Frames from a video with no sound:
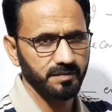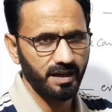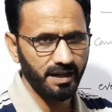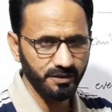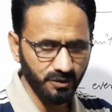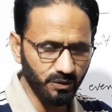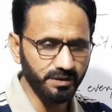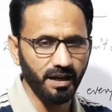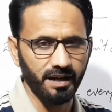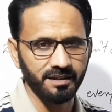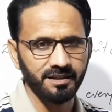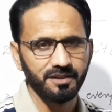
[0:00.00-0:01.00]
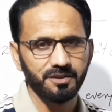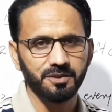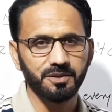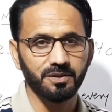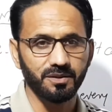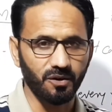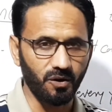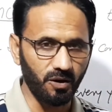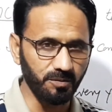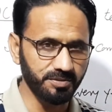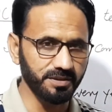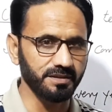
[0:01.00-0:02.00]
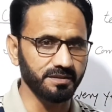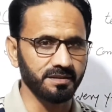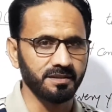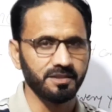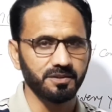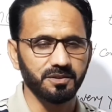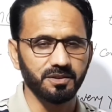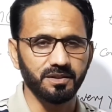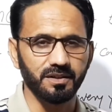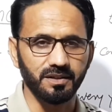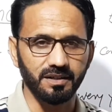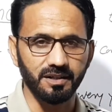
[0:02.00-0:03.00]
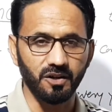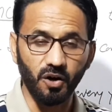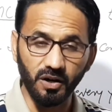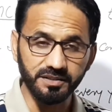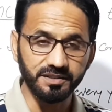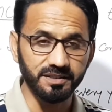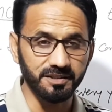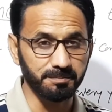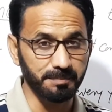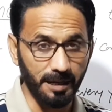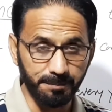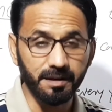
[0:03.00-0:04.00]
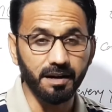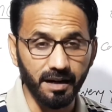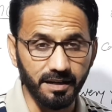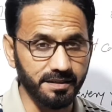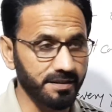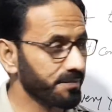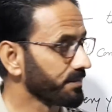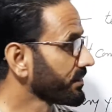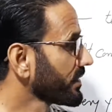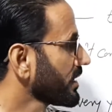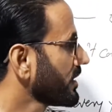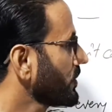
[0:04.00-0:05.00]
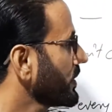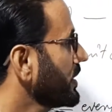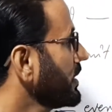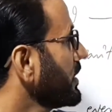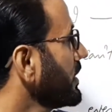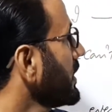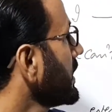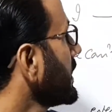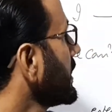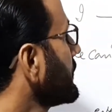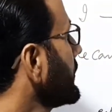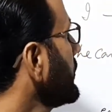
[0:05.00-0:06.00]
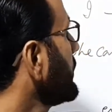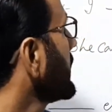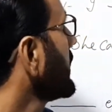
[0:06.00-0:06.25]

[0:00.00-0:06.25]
I know that your option, your answer may be correct. Here it will be,